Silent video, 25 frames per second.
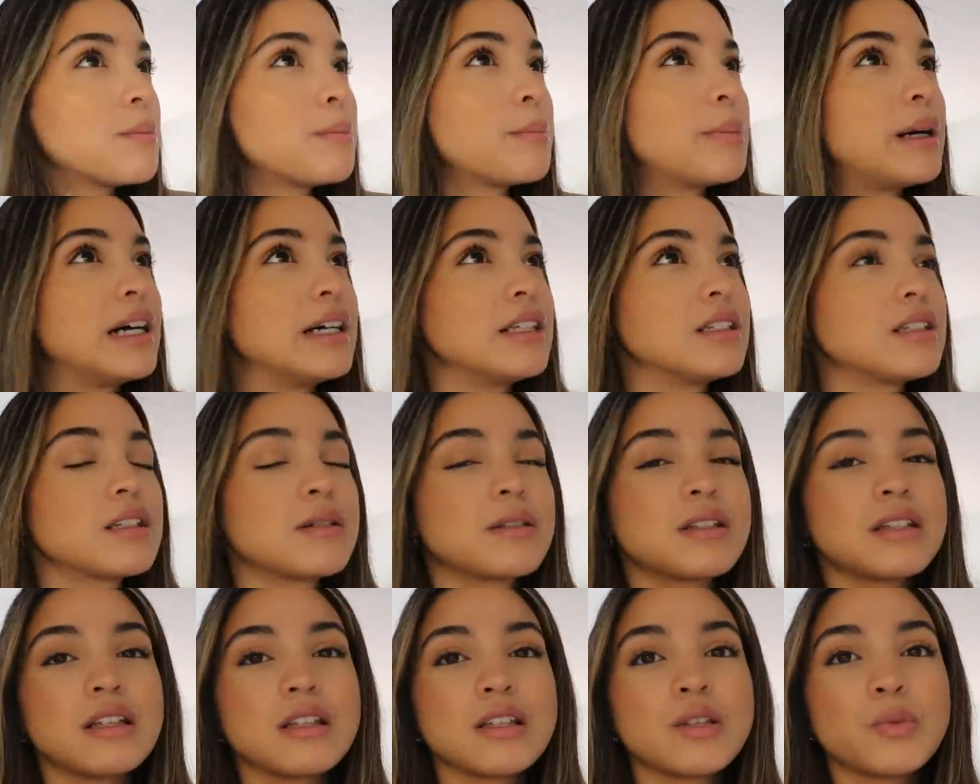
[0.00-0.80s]
But
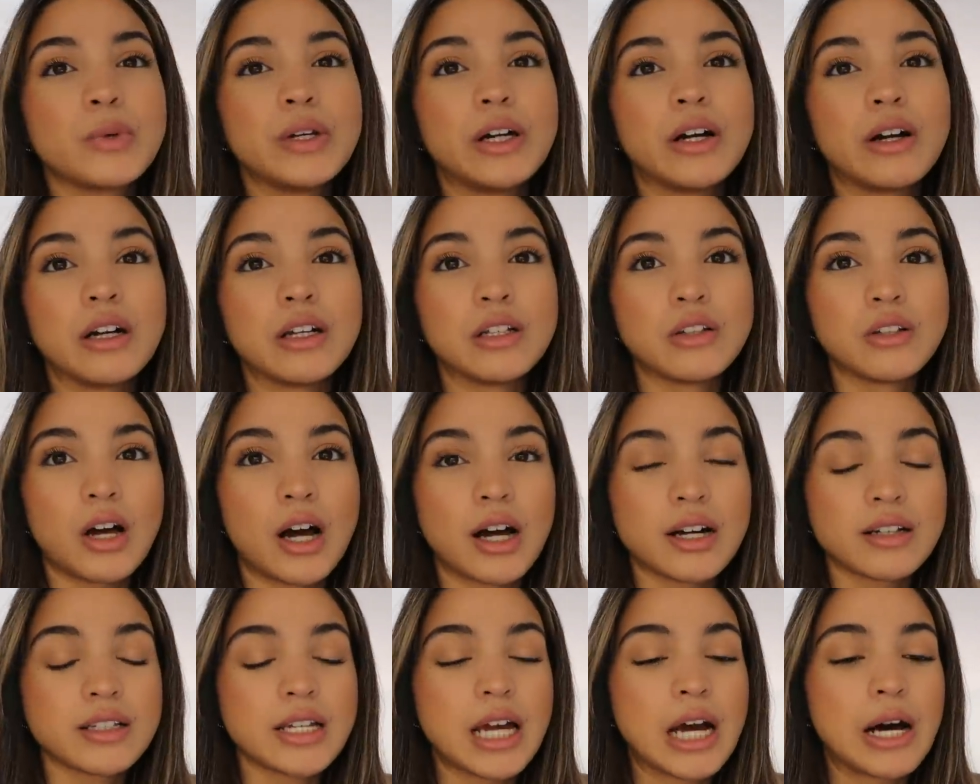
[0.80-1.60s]
since we are in
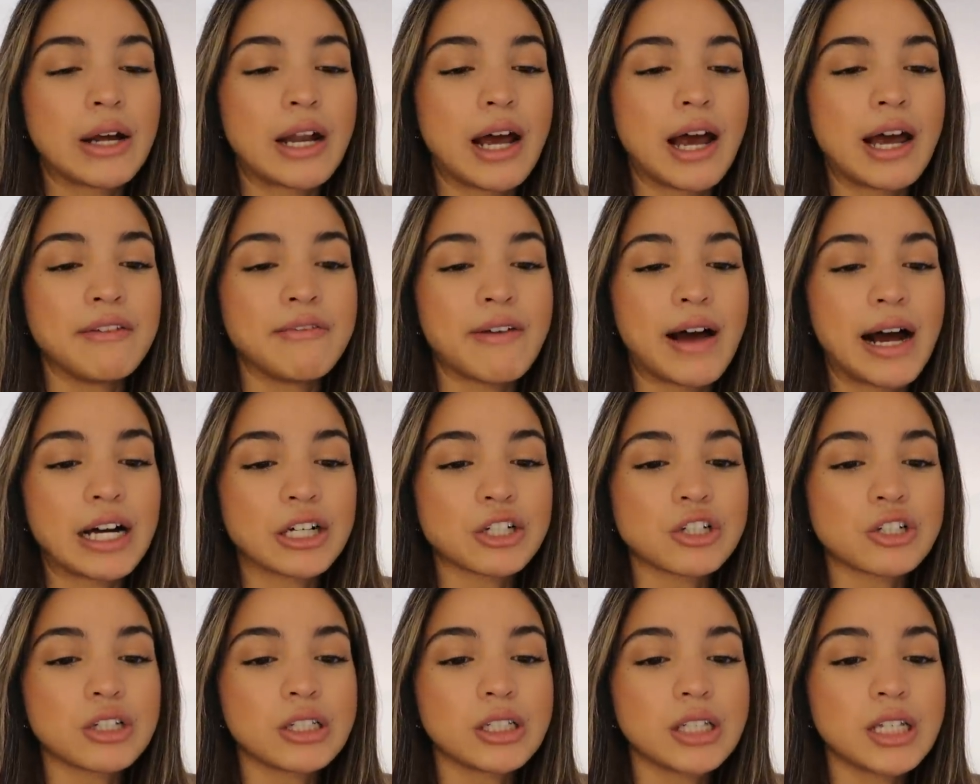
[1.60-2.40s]
lockdown, I've
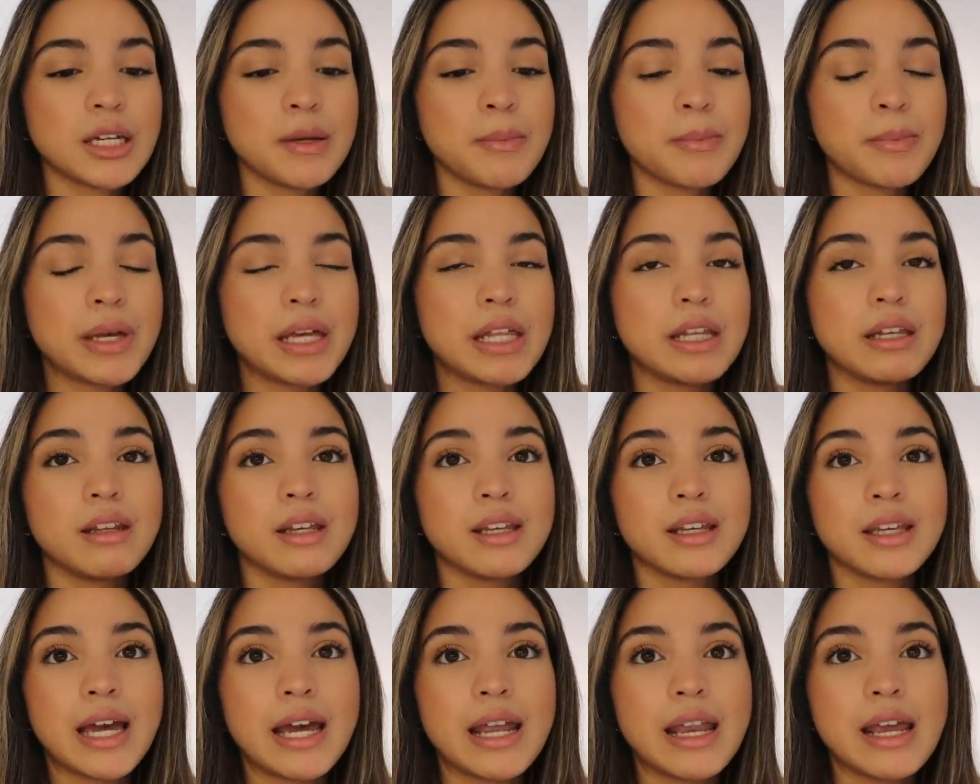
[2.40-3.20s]
actually
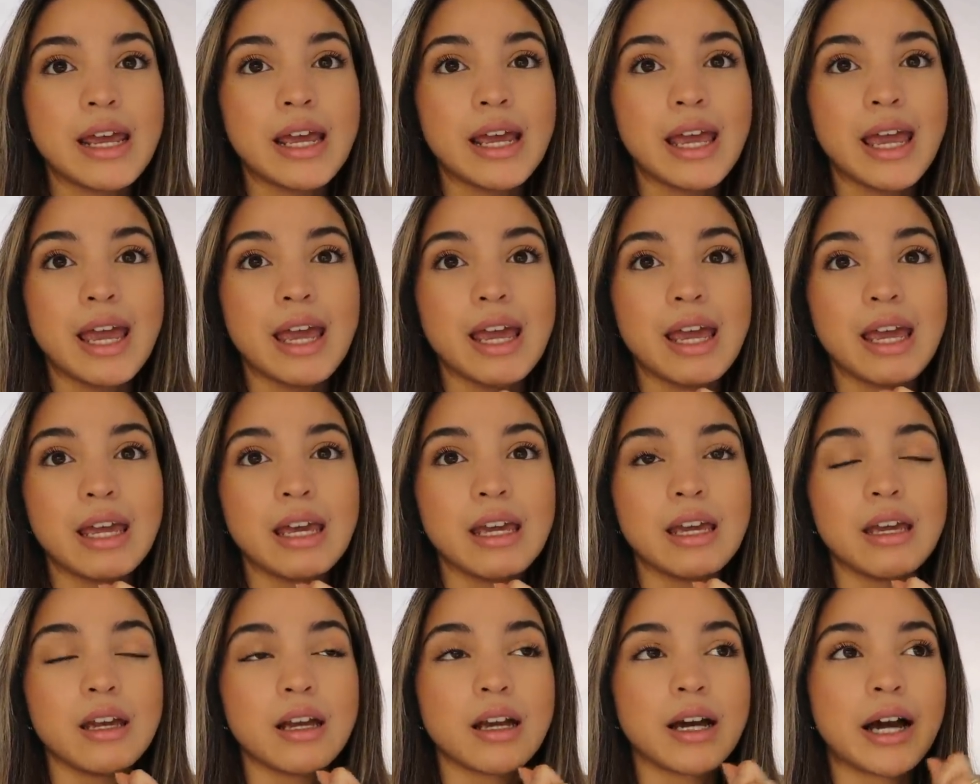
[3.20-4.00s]
been getting
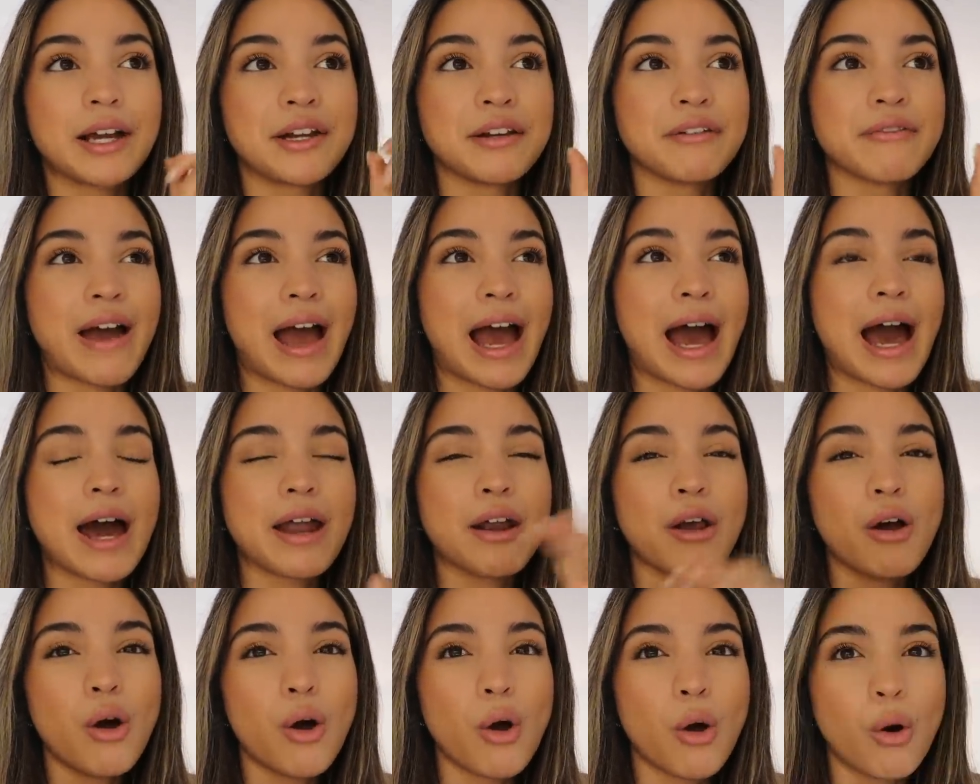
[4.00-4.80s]
a kind of
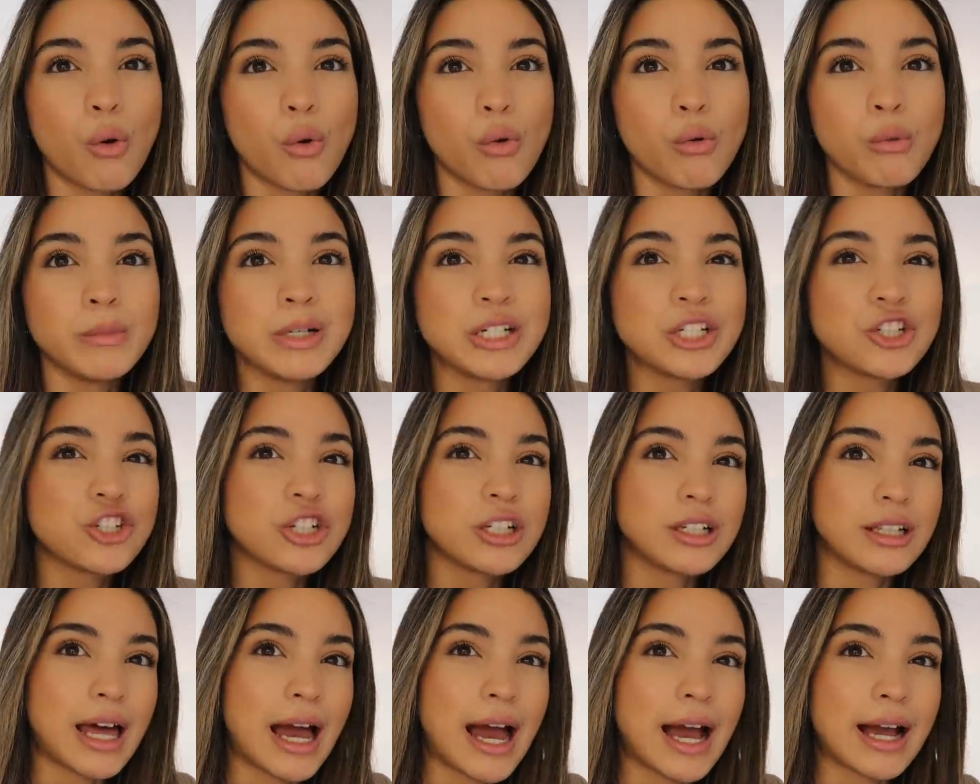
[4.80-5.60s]
at-home
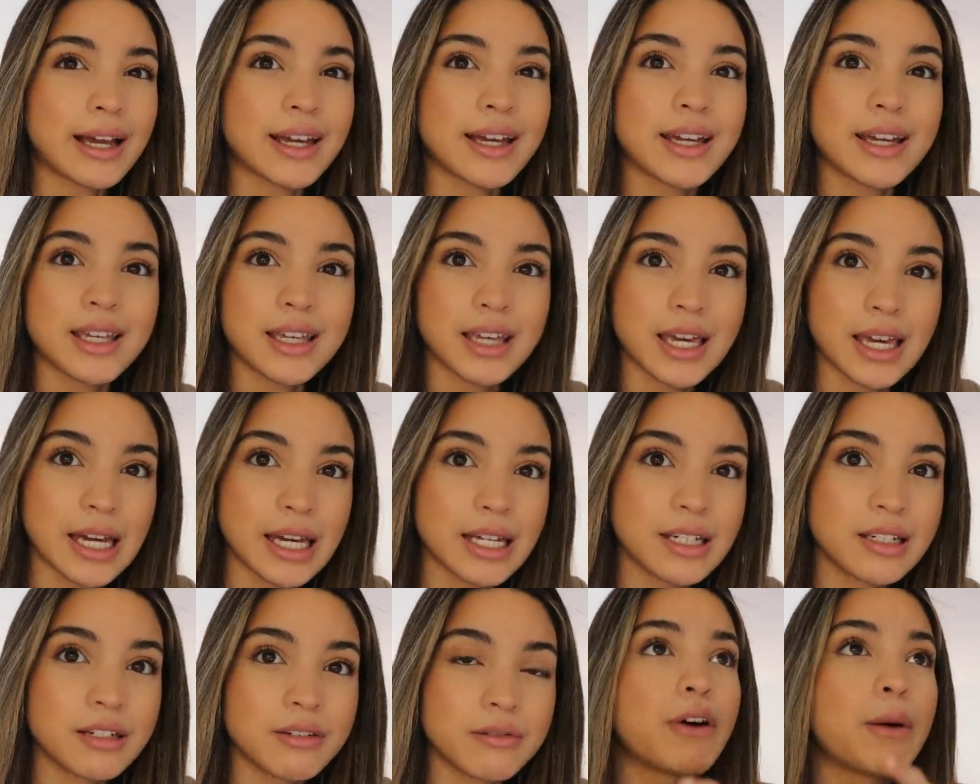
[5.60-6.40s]
shellac
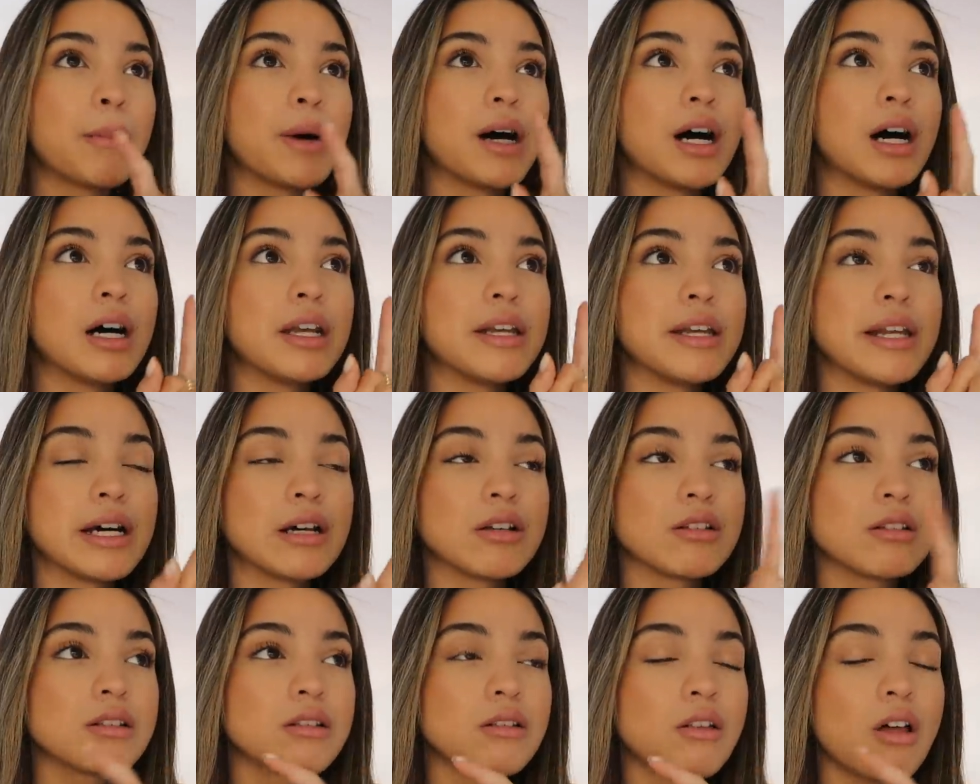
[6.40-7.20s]
kit from a
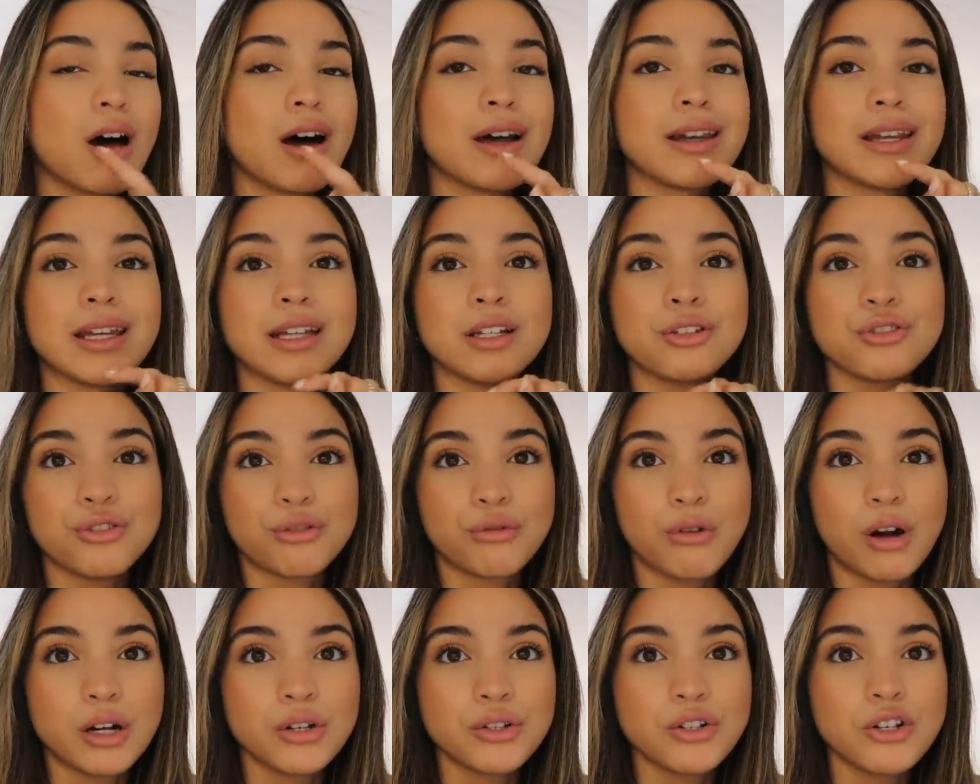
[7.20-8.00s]
nail salon in
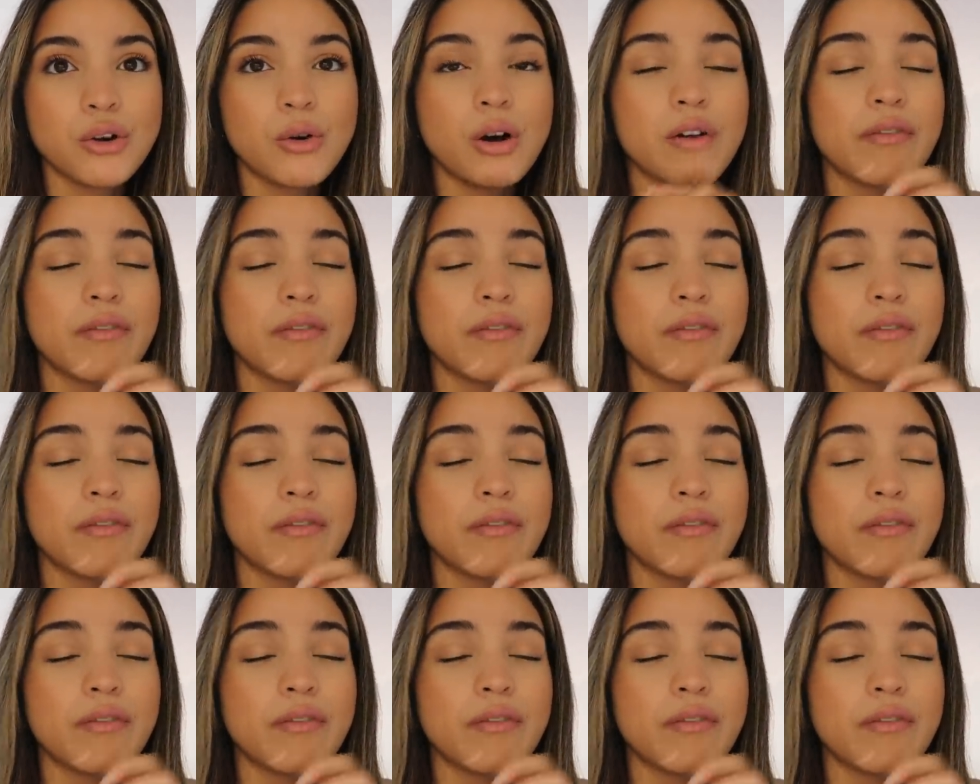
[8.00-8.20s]
Toronto.